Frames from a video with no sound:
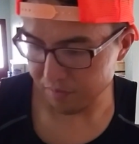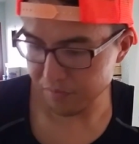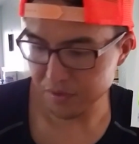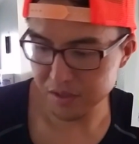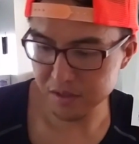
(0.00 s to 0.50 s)

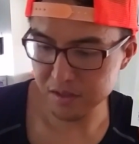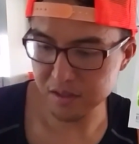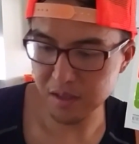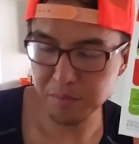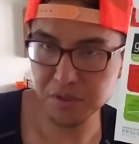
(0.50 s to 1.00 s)

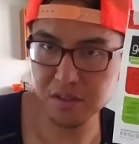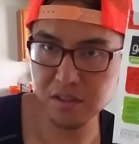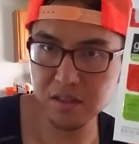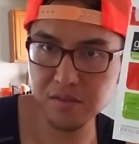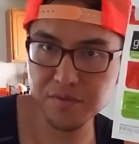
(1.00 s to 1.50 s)
First I put
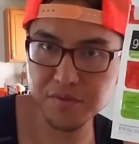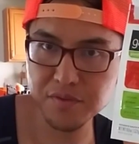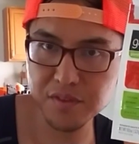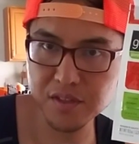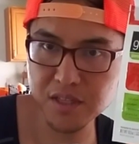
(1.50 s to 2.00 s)
the
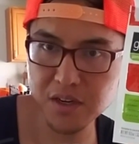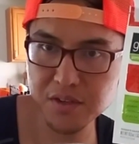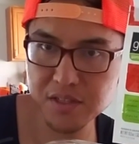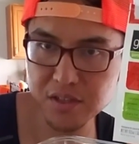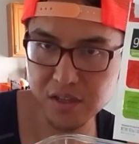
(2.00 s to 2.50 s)

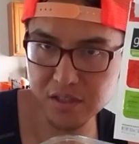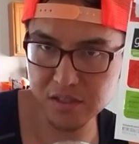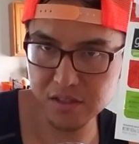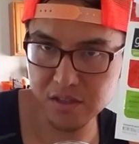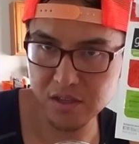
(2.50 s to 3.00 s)
terry
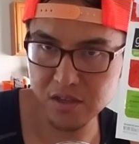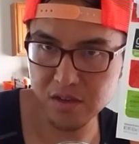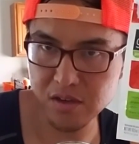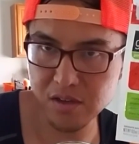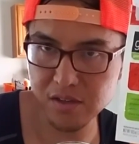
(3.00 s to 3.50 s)
sauce
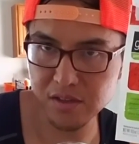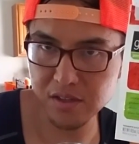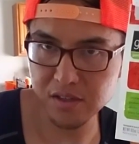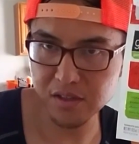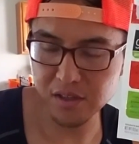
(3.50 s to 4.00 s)
on
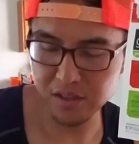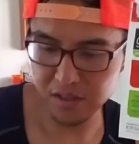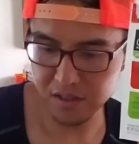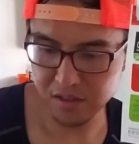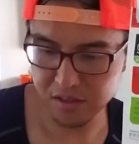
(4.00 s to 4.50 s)
the
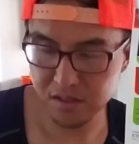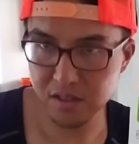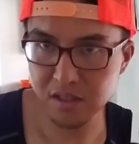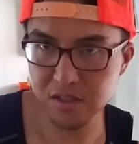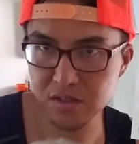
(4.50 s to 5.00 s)
Gardein
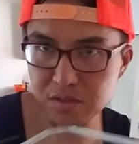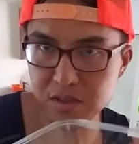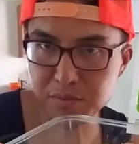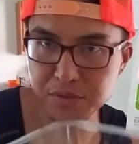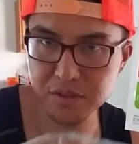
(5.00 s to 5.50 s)
chicken
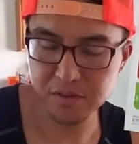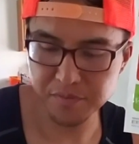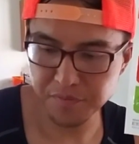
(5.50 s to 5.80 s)
strips